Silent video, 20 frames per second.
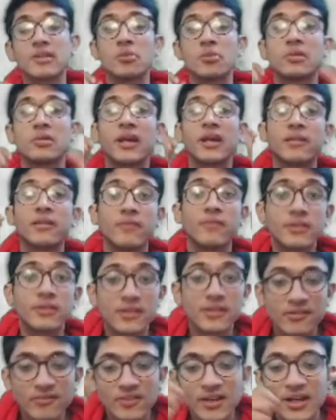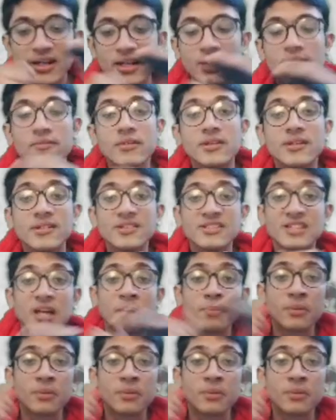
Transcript: And with this, we are done with this chapter.